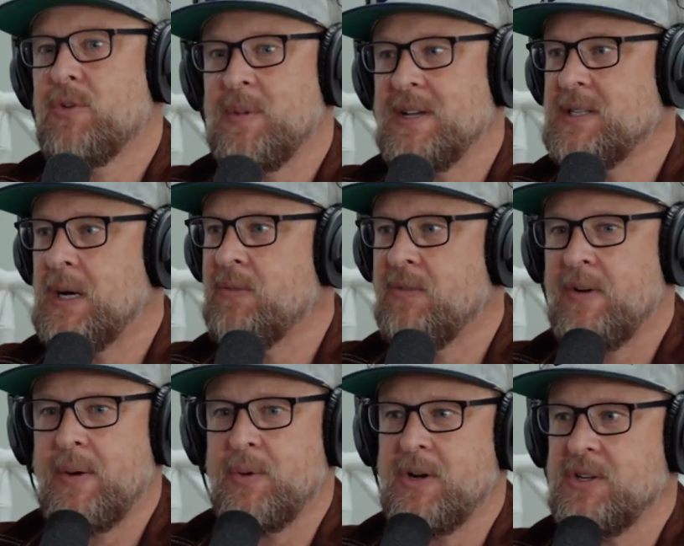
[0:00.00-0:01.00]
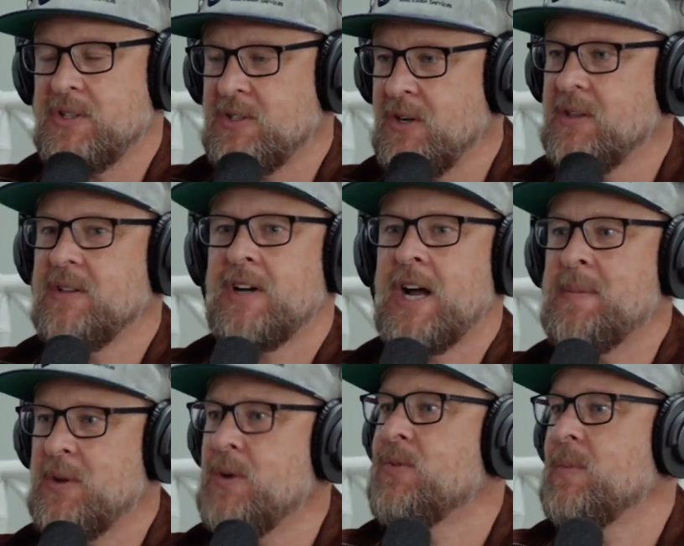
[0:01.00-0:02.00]
for myself if I would have just took the time
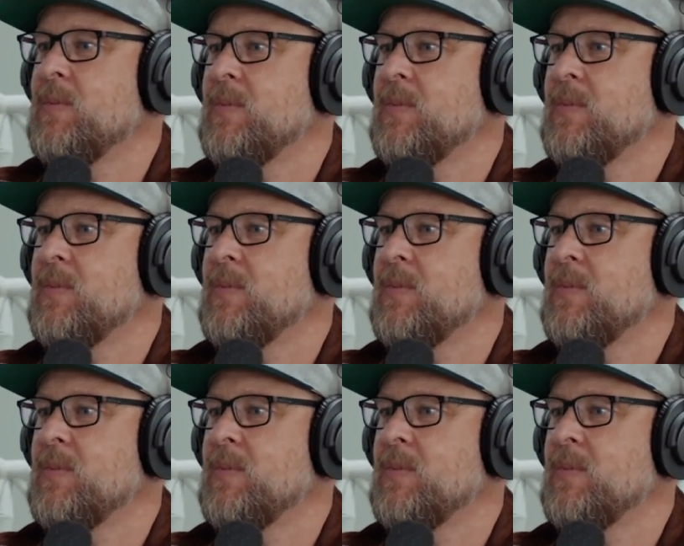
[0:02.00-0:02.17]
to do for